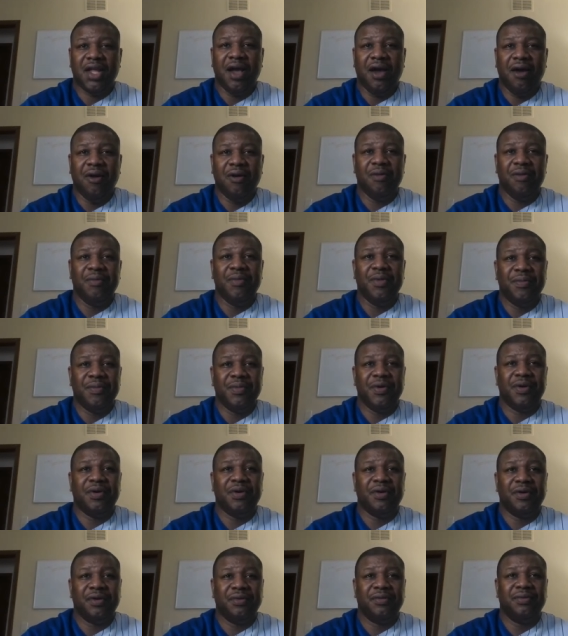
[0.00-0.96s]
I
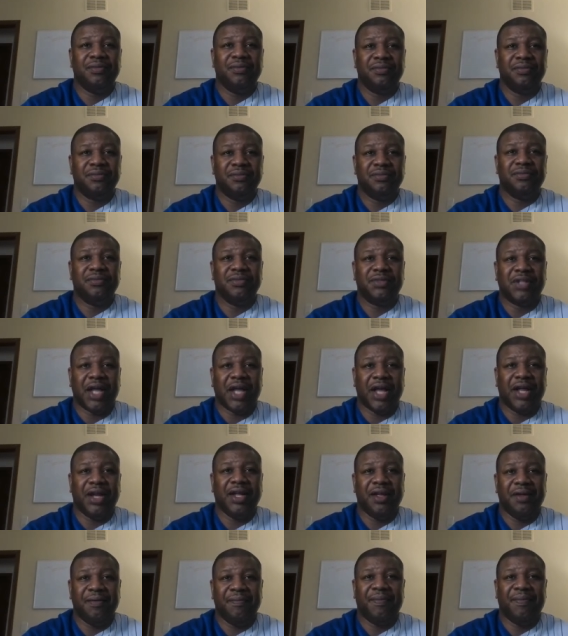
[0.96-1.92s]
remember
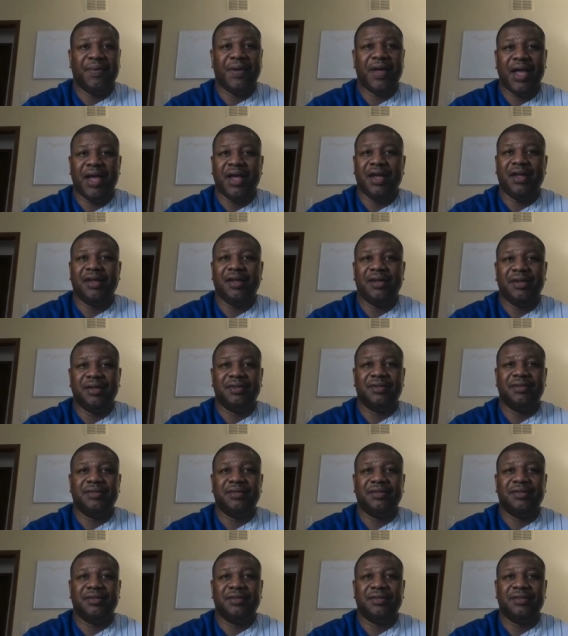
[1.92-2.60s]
that impact.